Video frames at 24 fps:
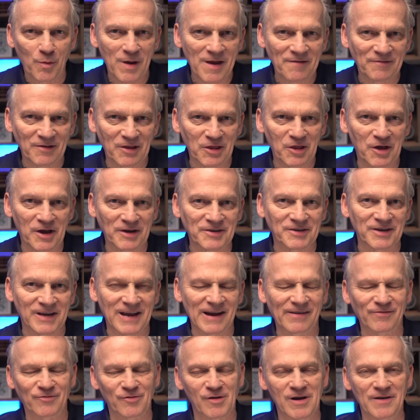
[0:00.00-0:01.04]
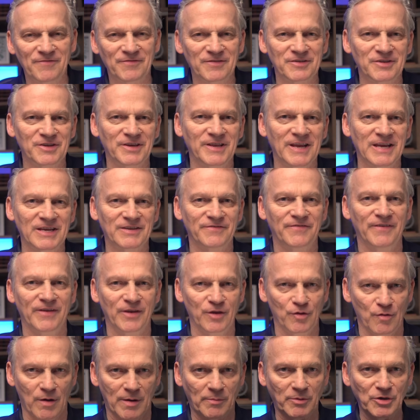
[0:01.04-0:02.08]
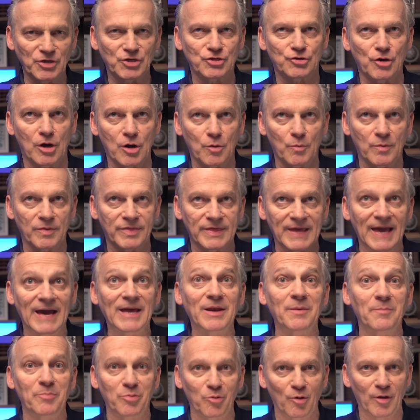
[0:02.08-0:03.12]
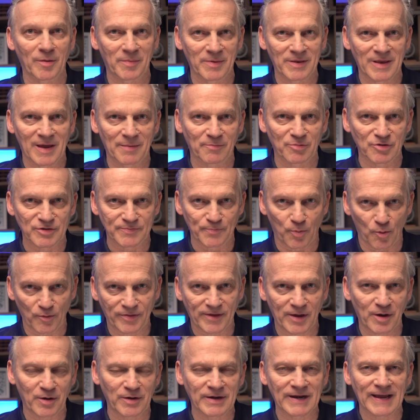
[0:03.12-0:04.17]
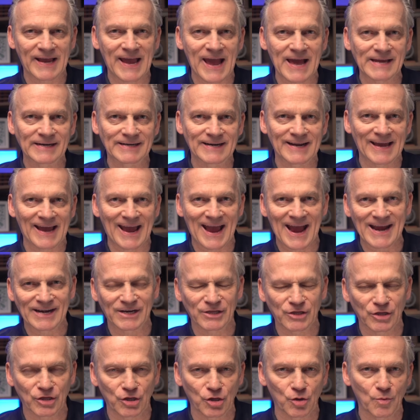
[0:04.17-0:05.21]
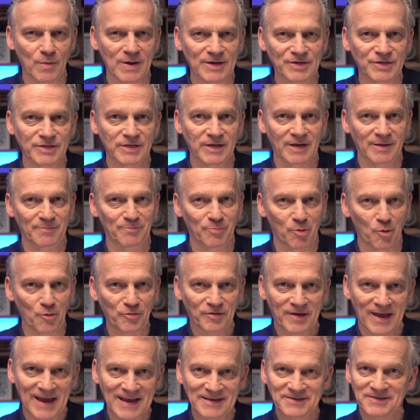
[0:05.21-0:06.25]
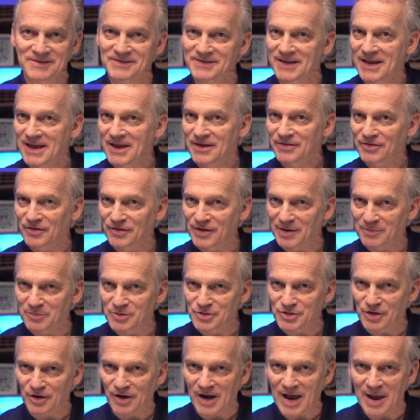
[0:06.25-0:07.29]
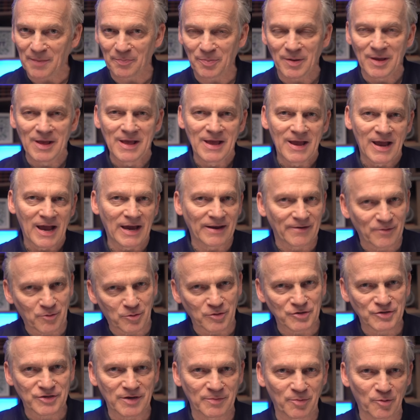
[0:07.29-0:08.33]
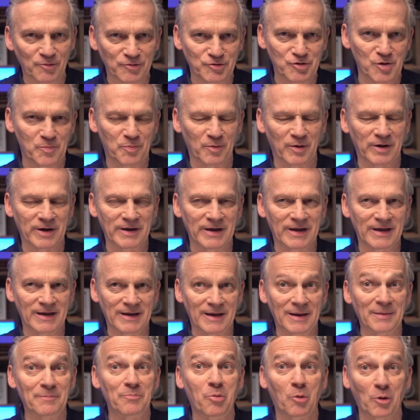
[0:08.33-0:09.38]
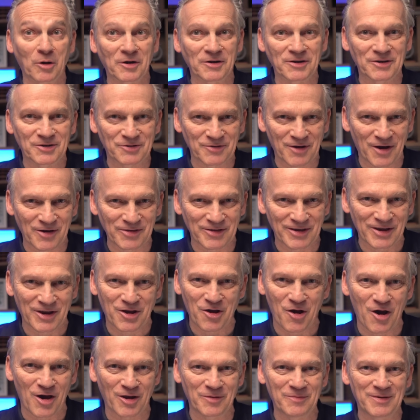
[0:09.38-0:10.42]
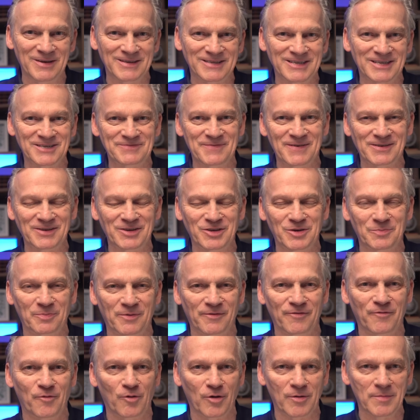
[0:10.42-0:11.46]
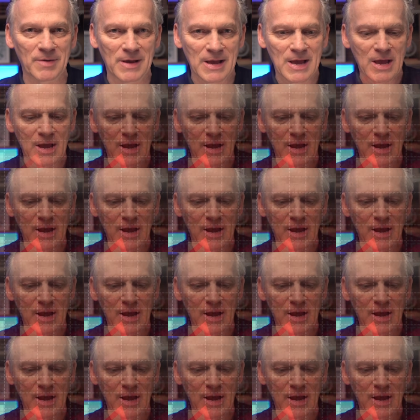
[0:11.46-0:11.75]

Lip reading: We have a lot to cover off in today's video. I want to start with the unemployment numbers, both here in Canada and in the US. And in both cases, the numbers are up. And of course, they're both super important to how the economy is expected to perform.